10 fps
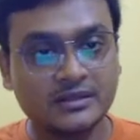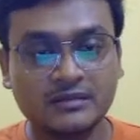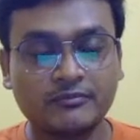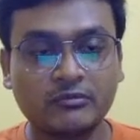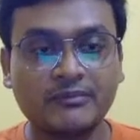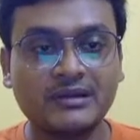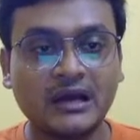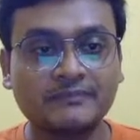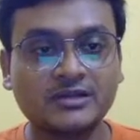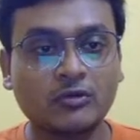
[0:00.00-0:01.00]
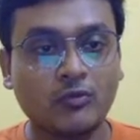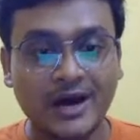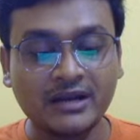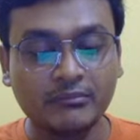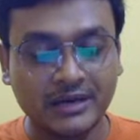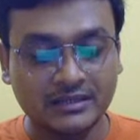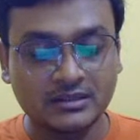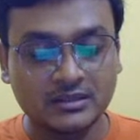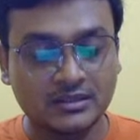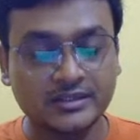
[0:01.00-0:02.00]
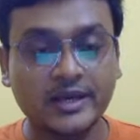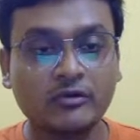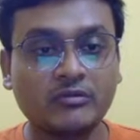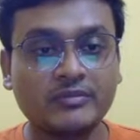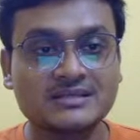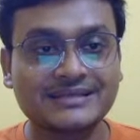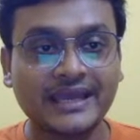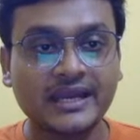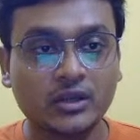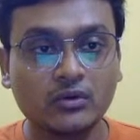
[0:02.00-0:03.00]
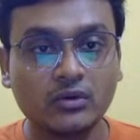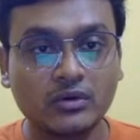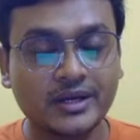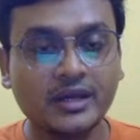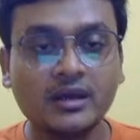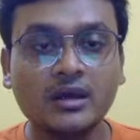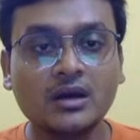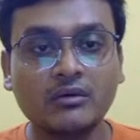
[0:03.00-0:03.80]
Then probably after 1 month there will be a schedule, okay,